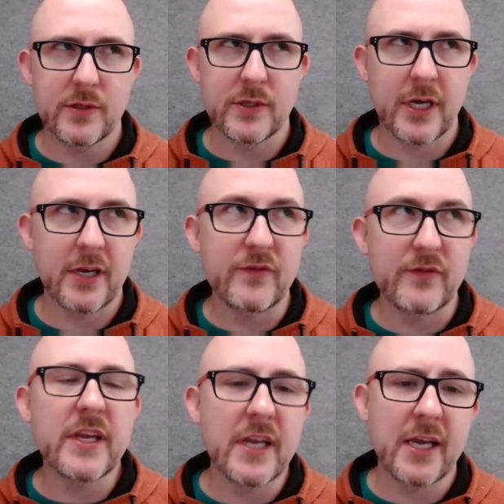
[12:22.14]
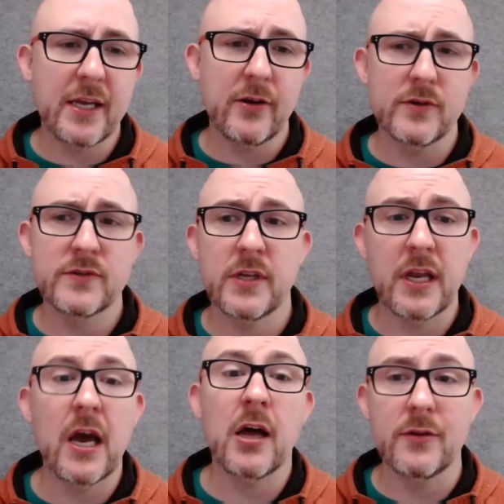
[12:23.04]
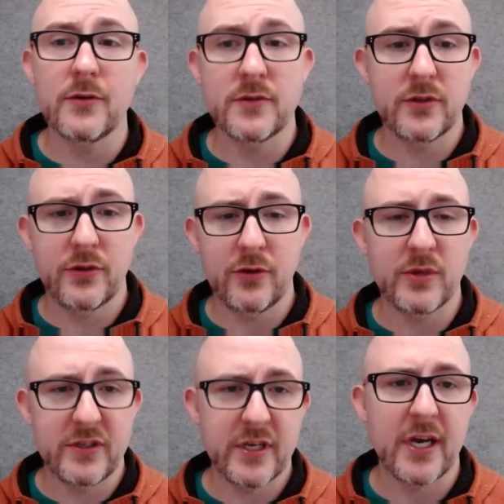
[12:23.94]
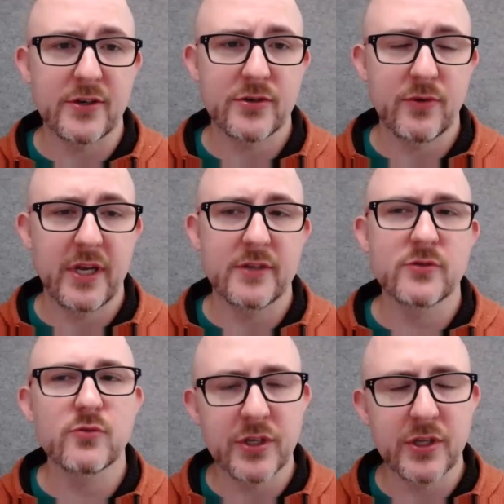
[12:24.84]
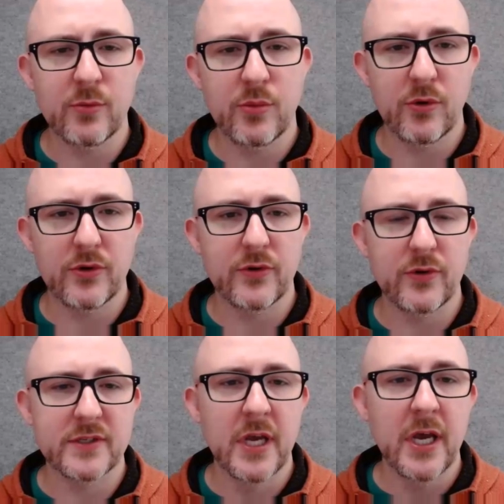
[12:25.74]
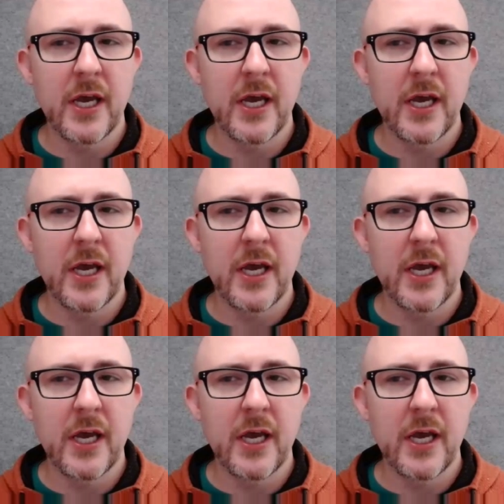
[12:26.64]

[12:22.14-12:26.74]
the kind of DNA here is to not lose the human touch, right? It's really important to us.